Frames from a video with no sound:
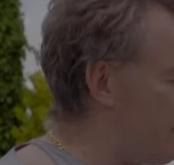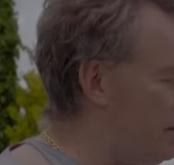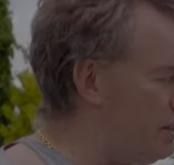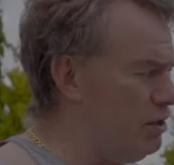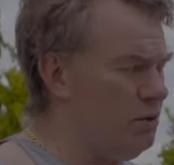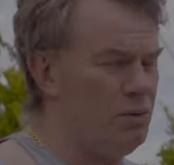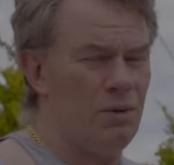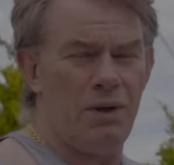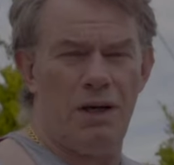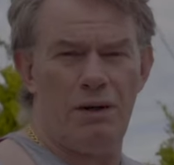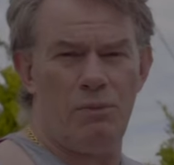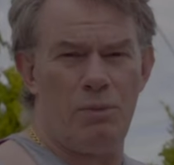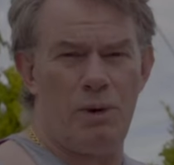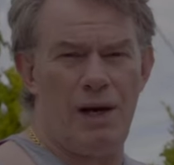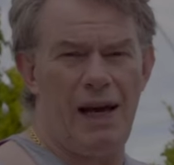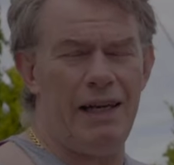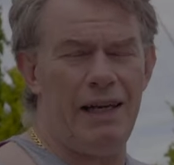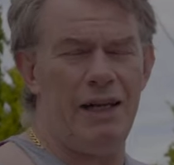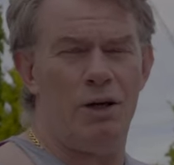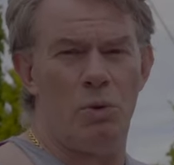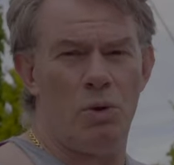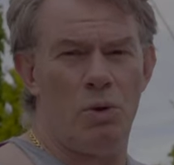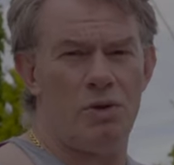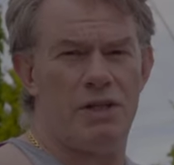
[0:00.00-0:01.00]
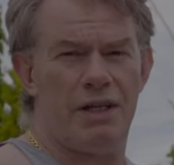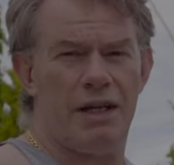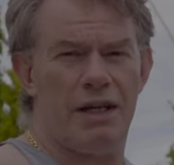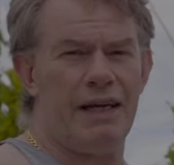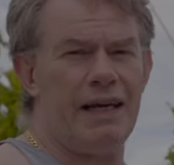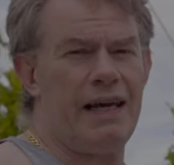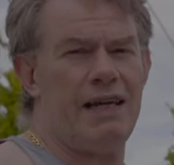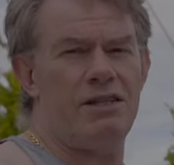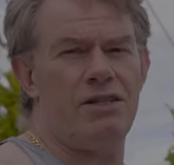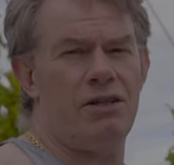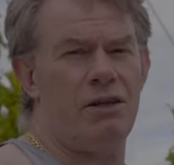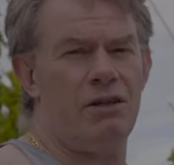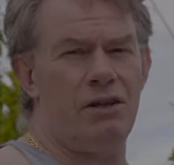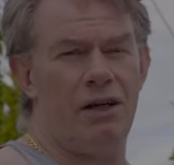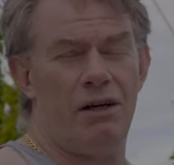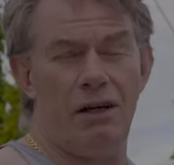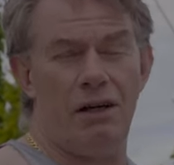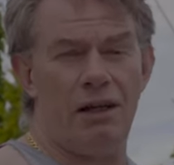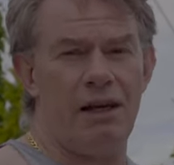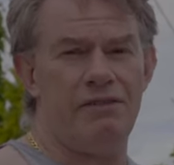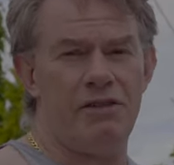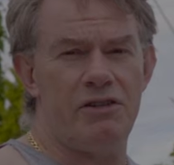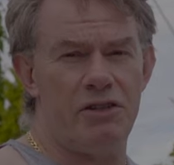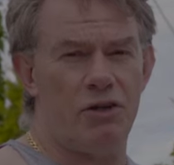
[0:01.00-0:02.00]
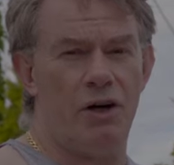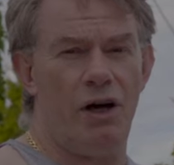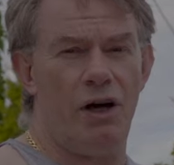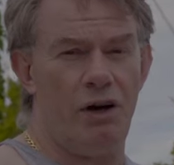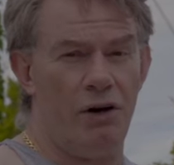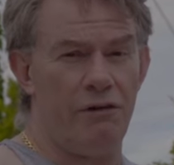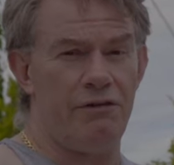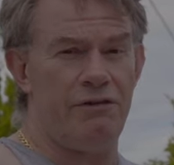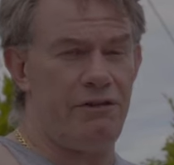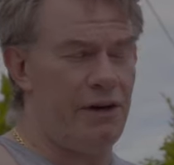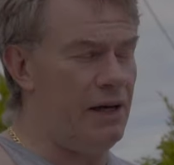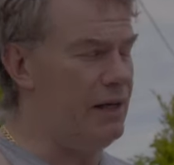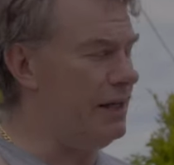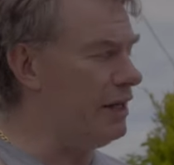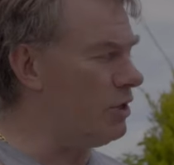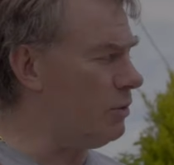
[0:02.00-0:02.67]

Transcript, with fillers: so any water that gets on there I'll have to dry it off fairly